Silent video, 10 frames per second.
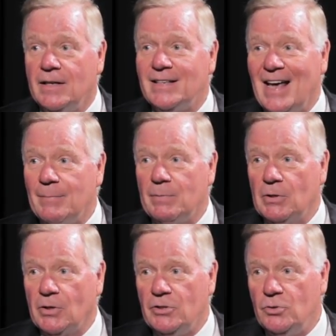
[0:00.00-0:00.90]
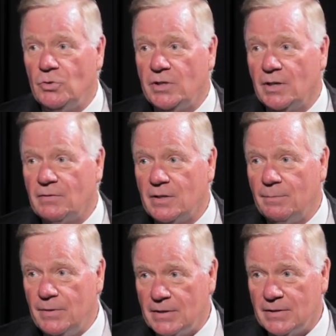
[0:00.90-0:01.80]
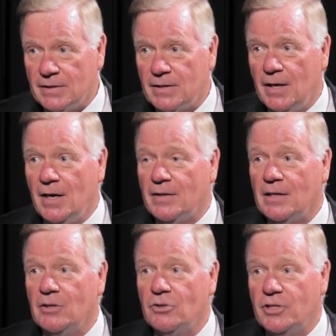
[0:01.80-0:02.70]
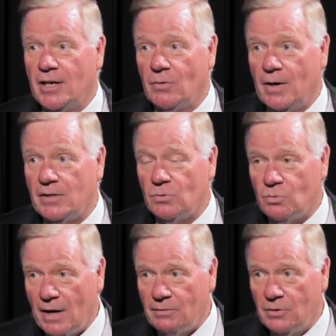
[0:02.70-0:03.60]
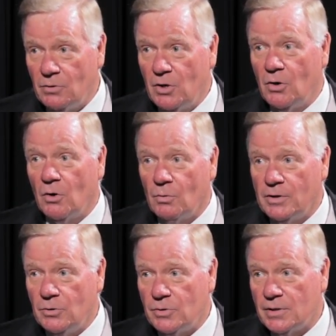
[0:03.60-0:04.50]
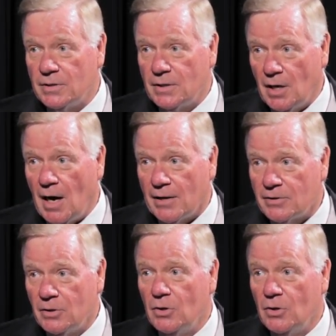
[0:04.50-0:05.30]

capabilities you can give to the business that either generates revenue or reduces cost.